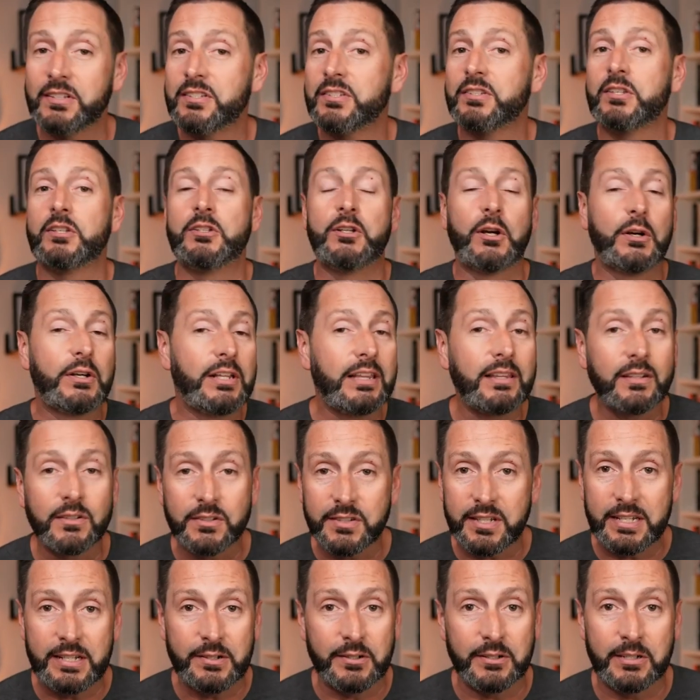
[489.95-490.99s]
It's the dirty little
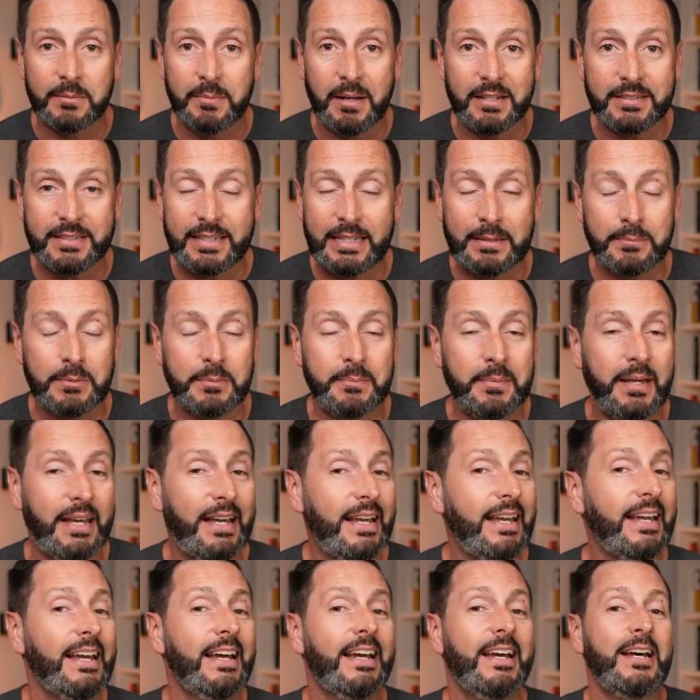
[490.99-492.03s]
secret about Tampa
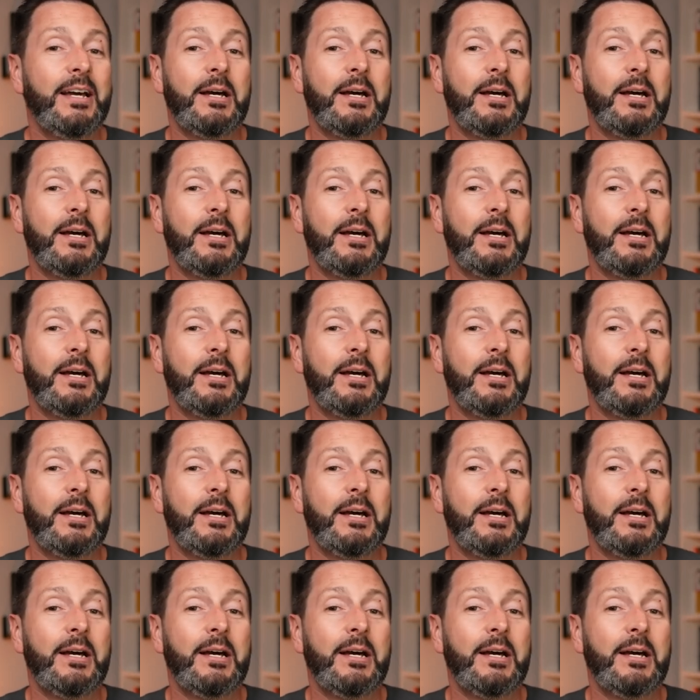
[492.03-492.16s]
Bay.